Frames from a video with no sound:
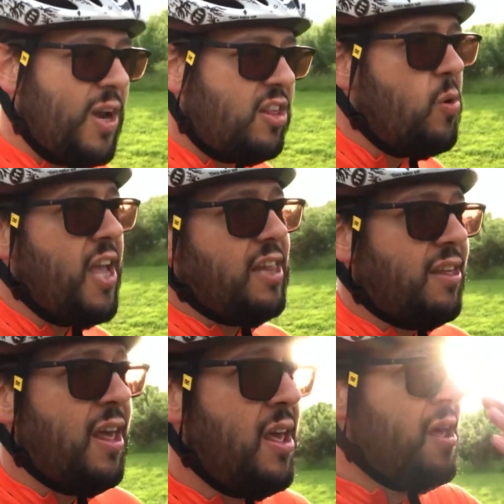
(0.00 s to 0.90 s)
20 to 8
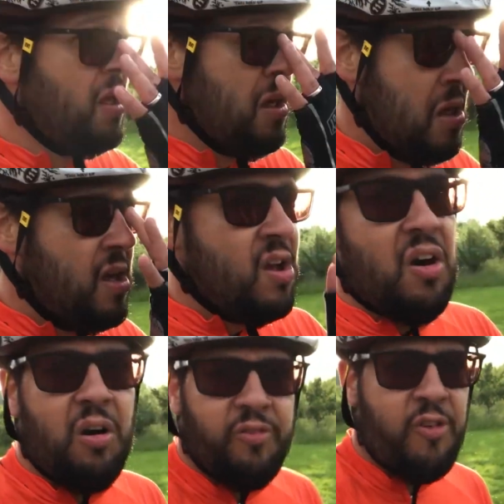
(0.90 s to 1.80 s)

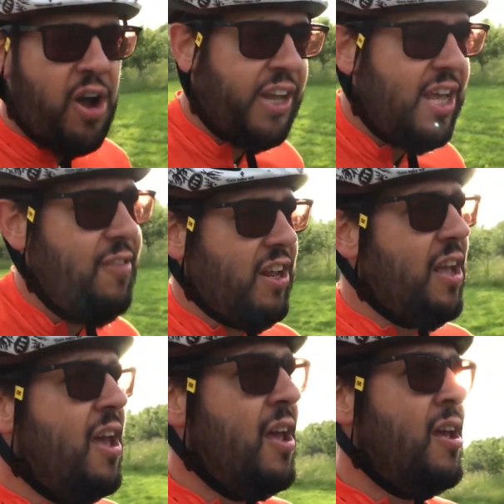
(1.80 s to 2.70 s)
on Friday evening.